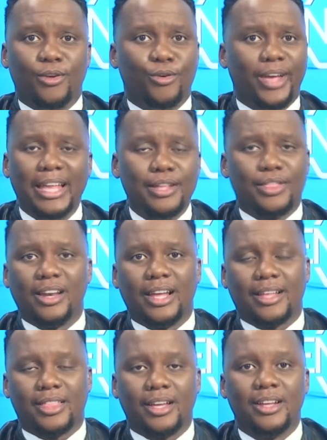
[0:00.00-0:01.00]
or anything
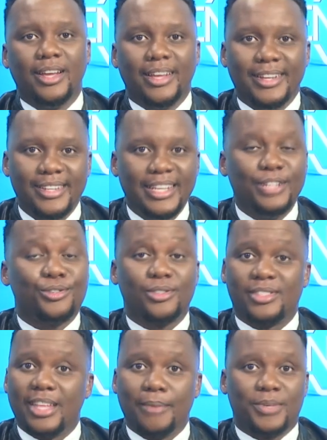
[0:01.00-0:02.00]
like that need to
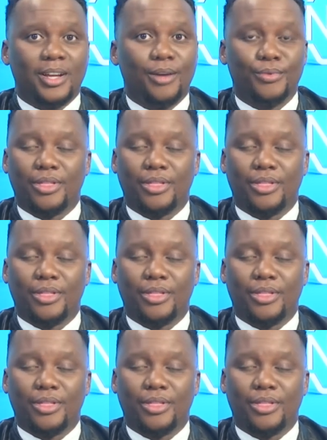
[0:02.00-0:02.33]
step down